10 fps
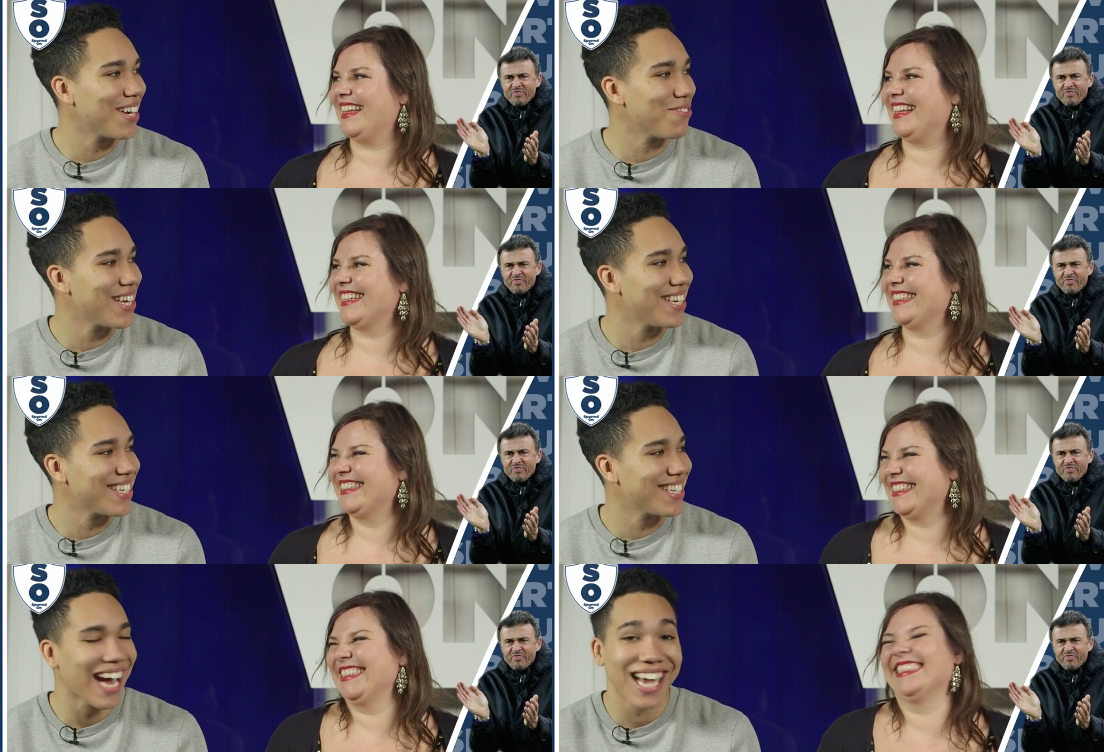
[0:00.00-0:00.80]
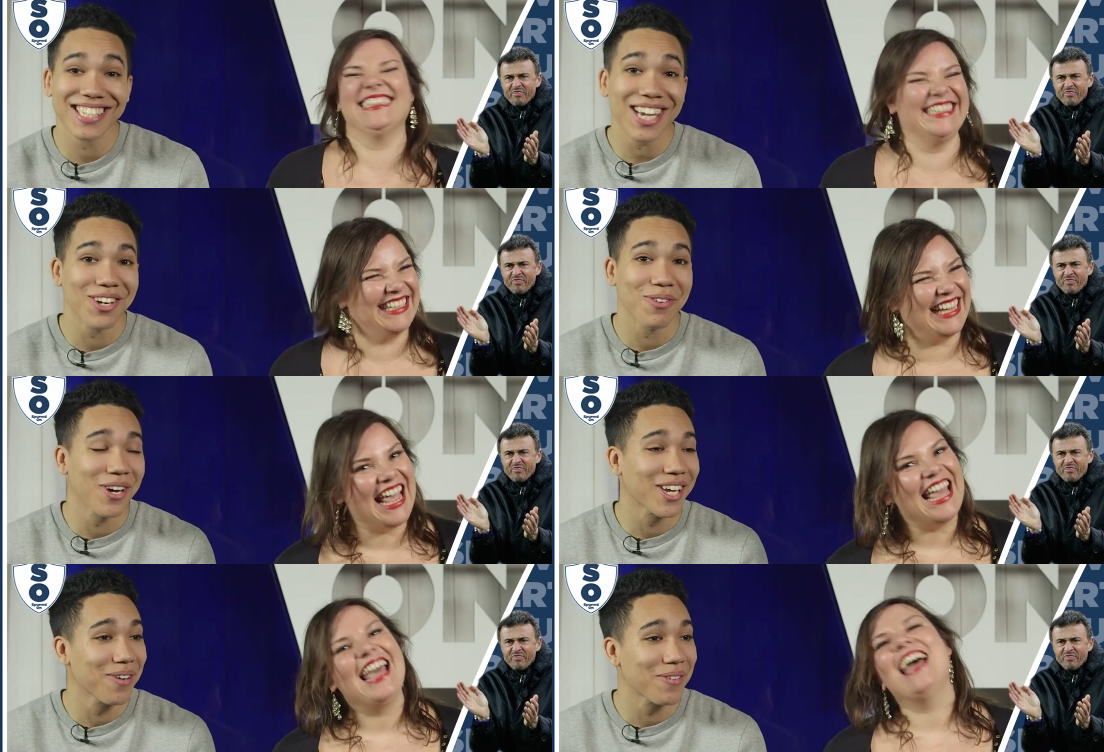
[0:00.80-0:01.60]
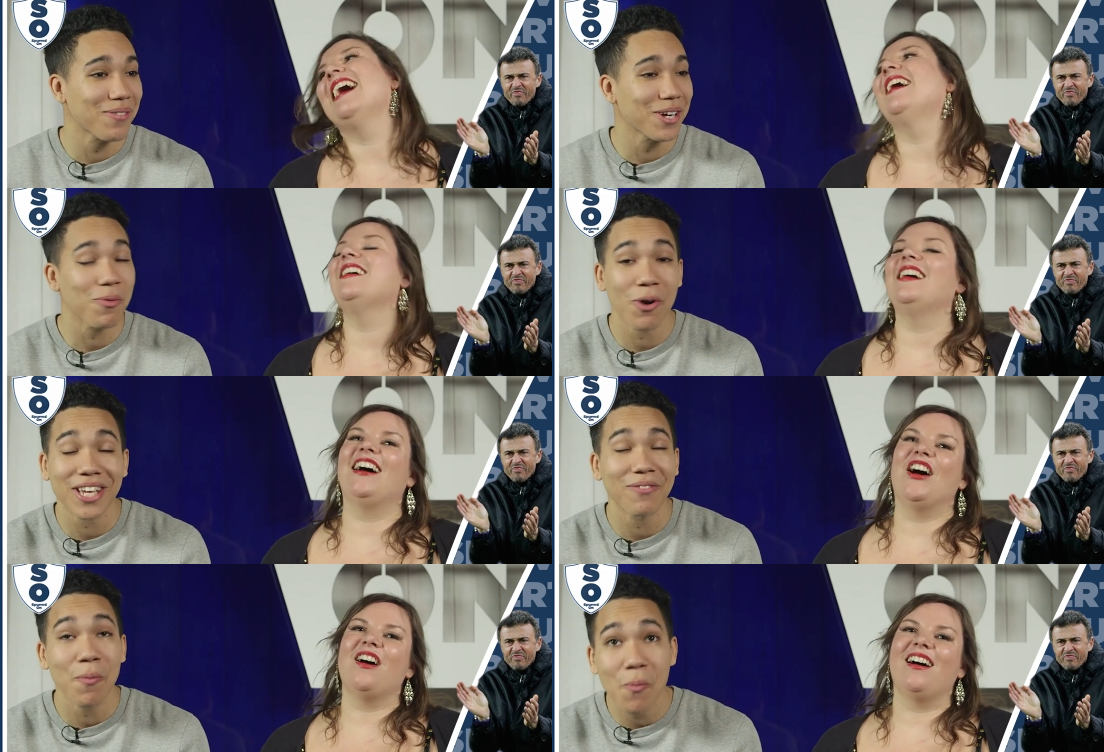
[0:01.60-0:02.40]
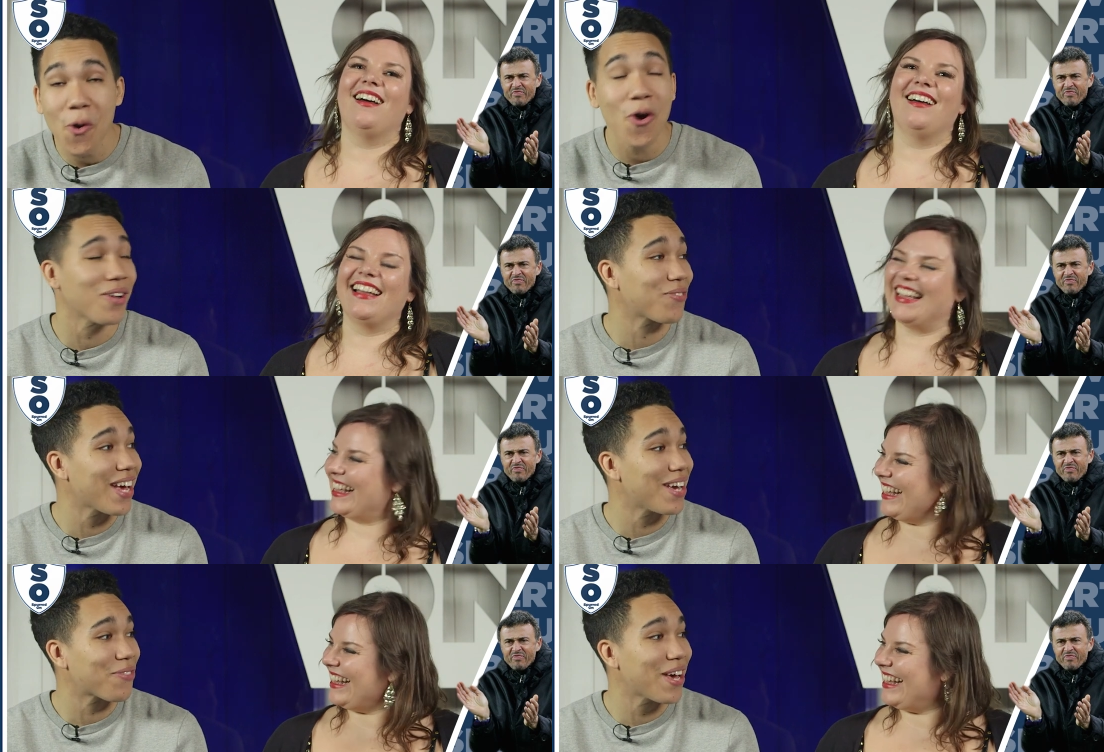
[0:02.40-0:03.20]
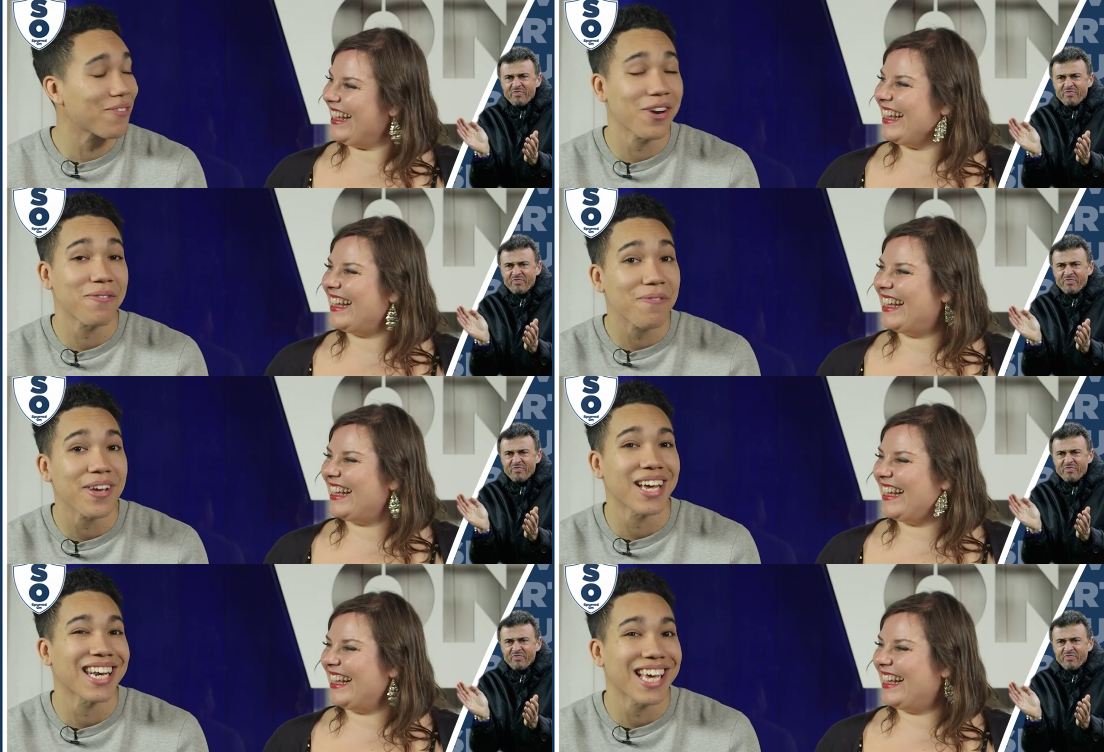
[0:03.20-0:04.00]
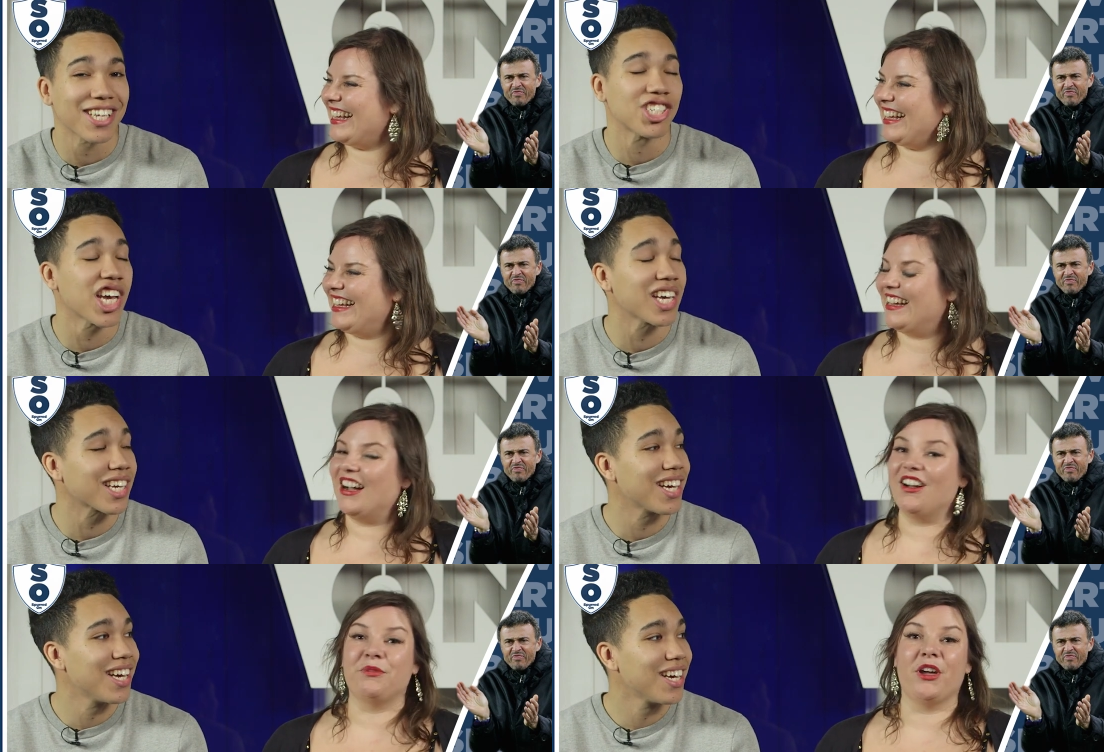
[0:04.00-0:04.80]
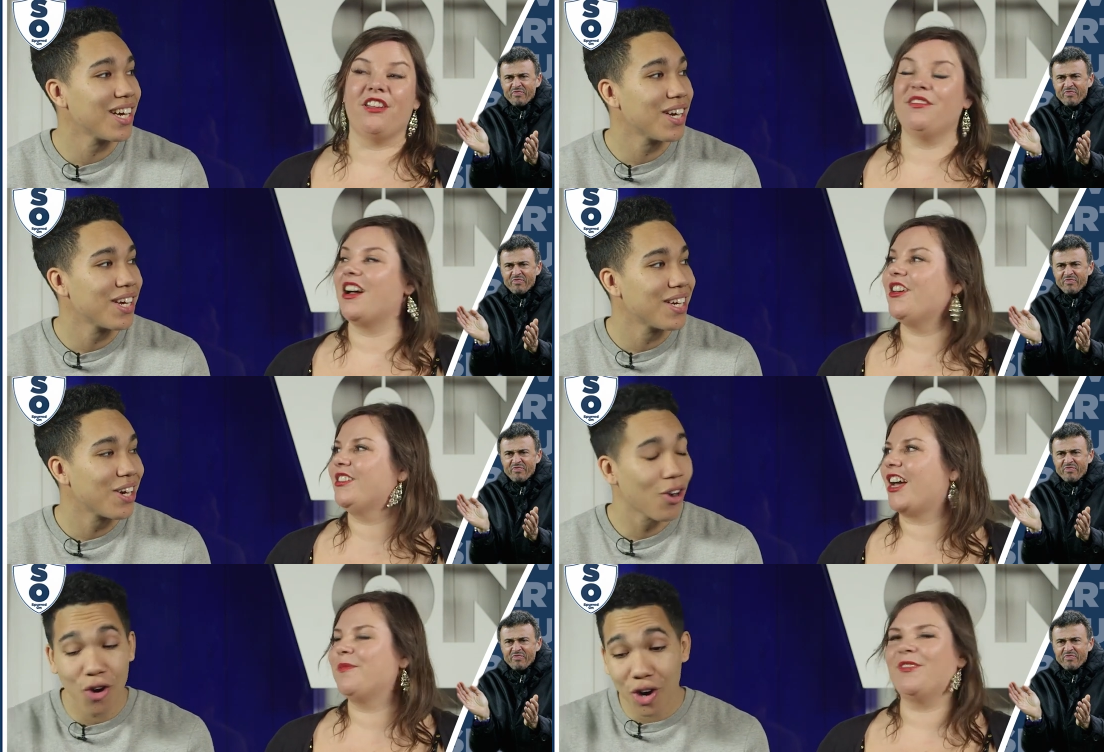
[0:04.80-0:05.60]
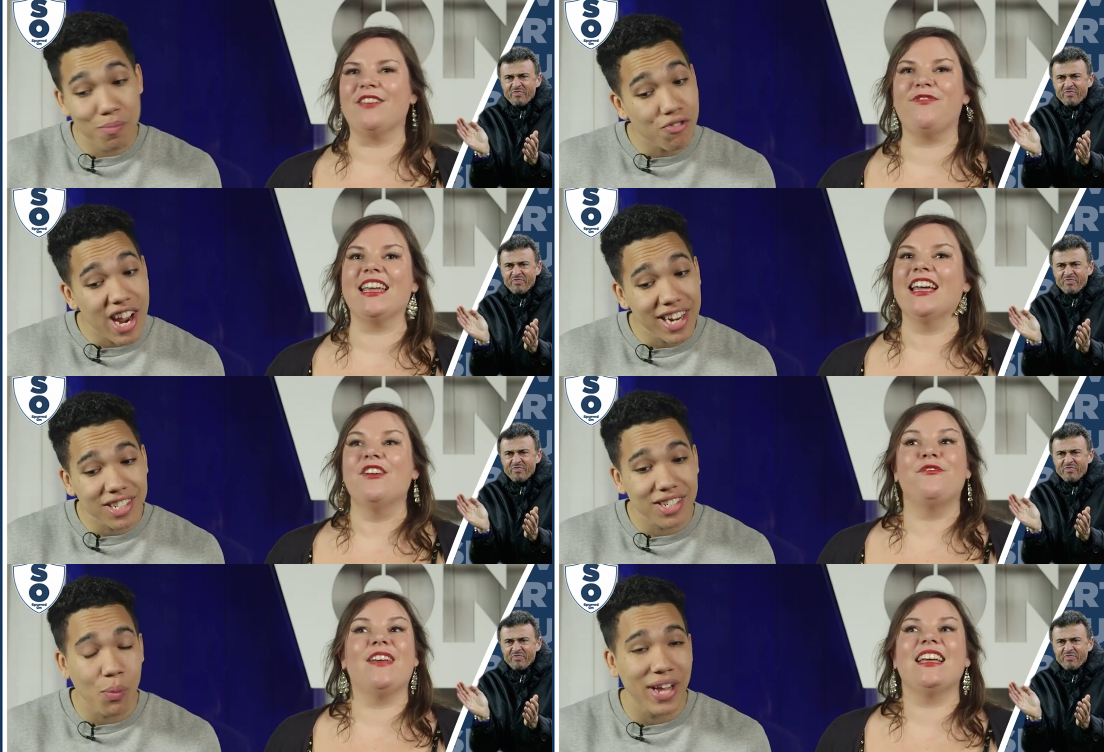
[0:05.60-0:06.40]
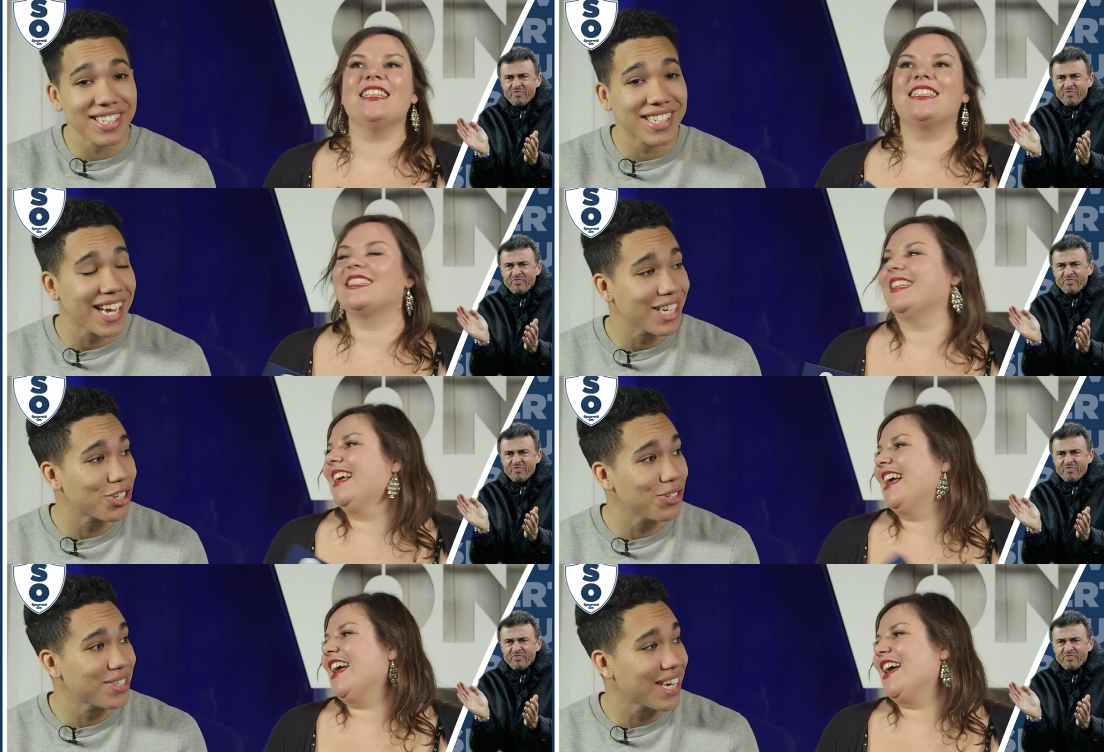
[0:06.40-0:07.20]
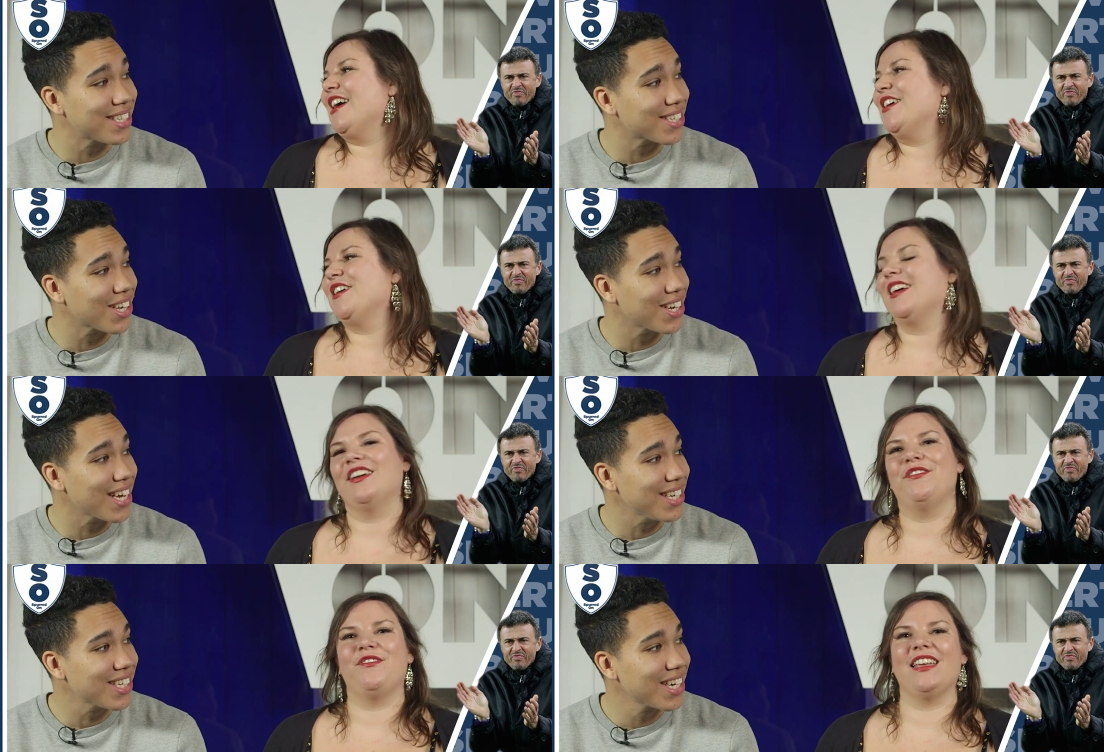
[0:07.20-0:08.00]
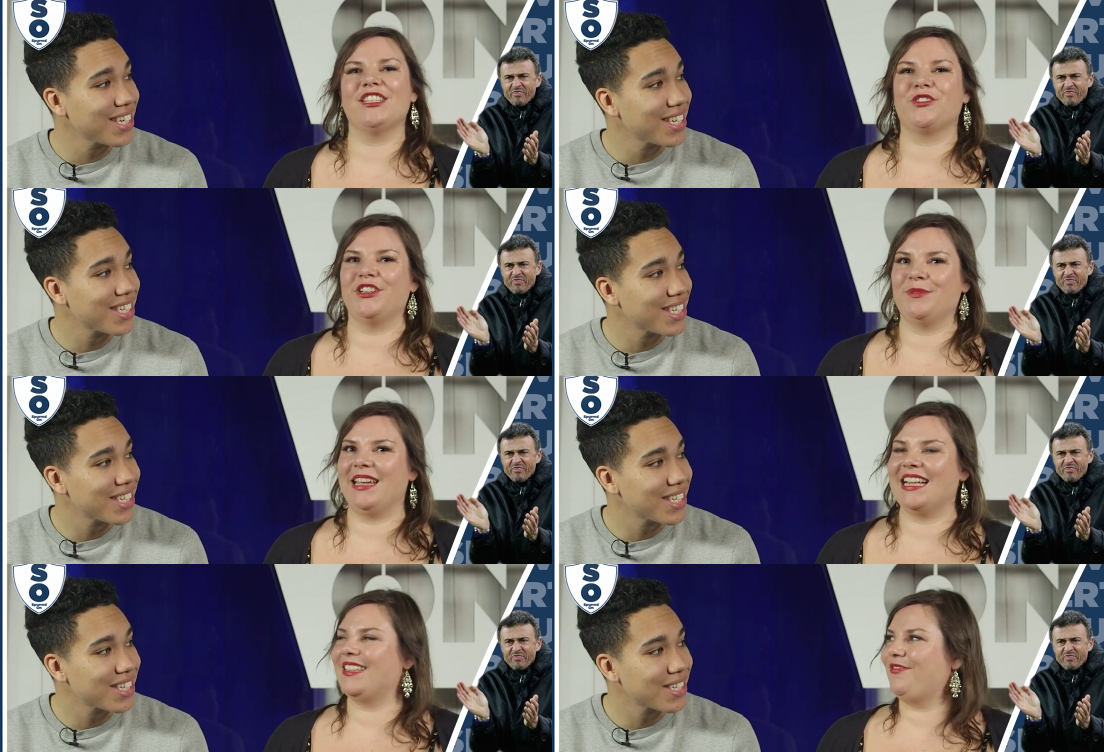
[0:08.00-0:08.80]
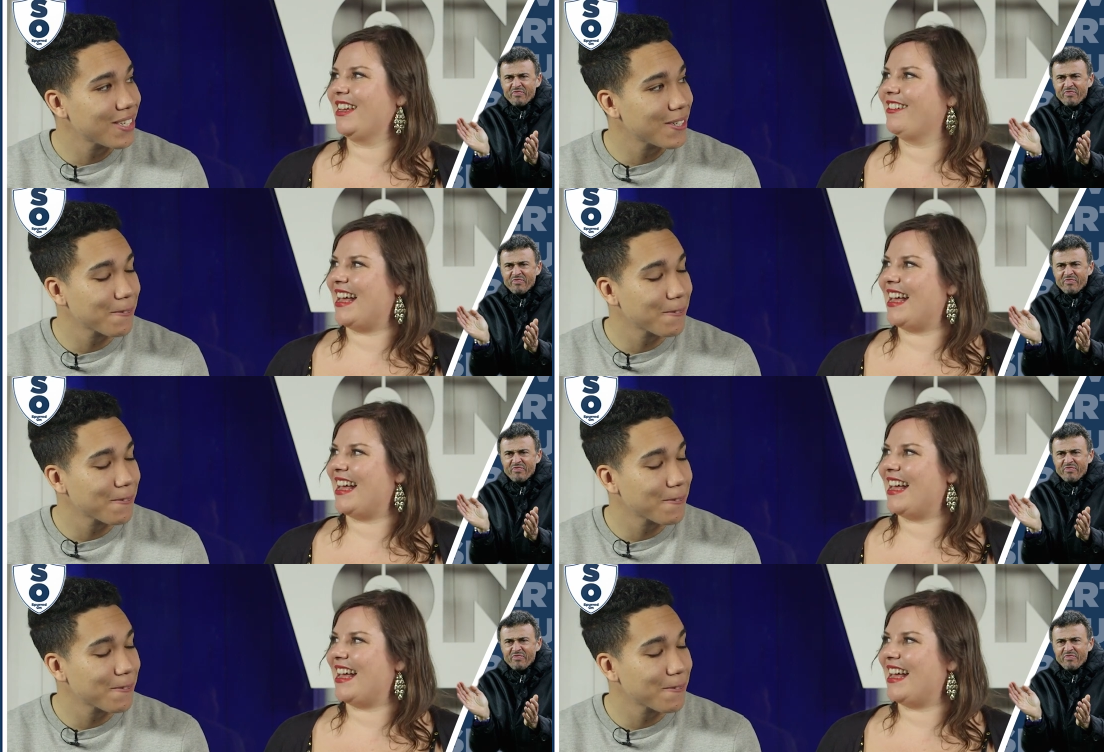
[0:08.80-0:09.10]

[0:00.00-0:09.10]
Speaker 1: I mean, how's that going to work in our favour? It could work even more if they're if they're very fit and energetic.
Speaker 2: Oh, who knows? Longer Hopefully breaks, fingers, Wednesday,
Speaker 1: Tuesday to Sundays. Fingers
Speaker 2: crossed, we get to figure